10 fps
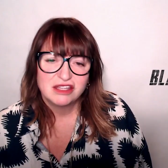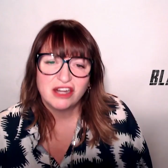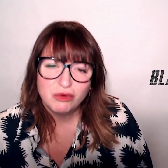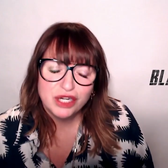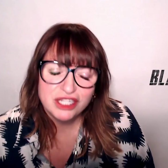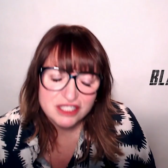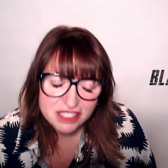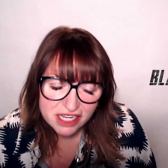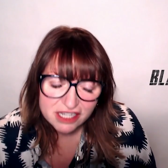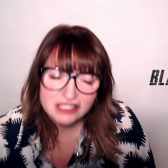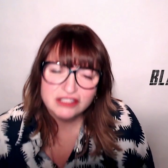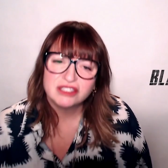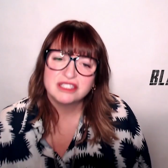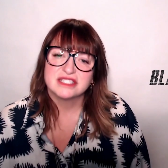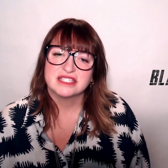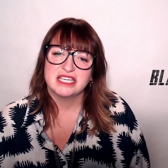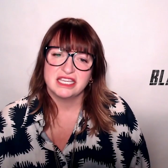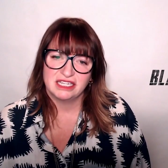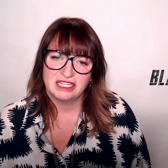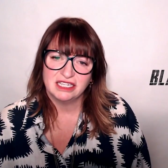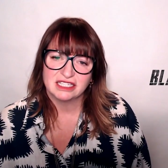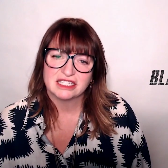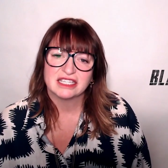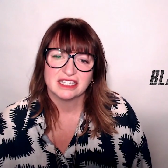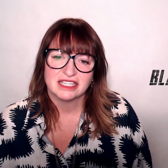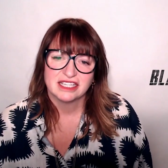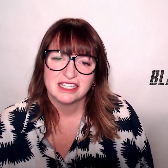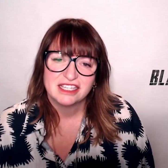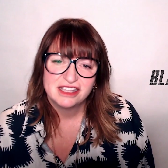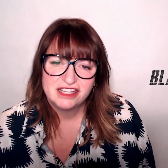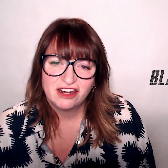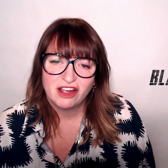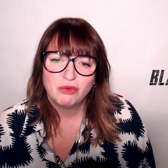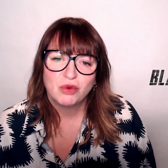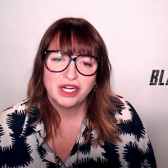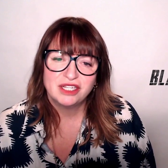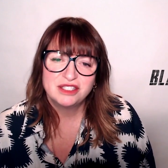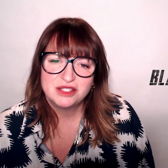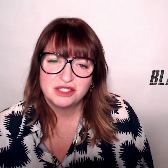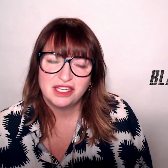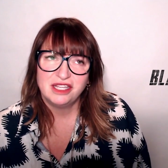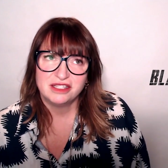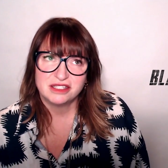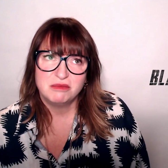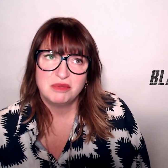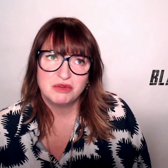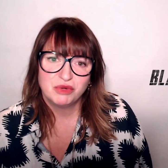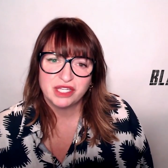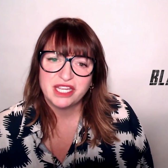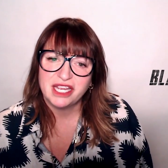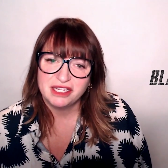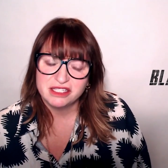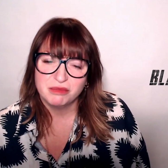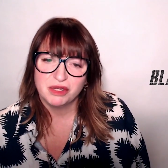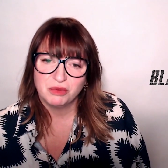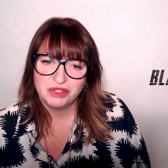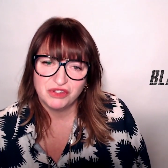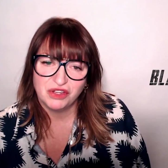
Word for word: That I wanted to get under her skin, that I wanted it to be really intimate with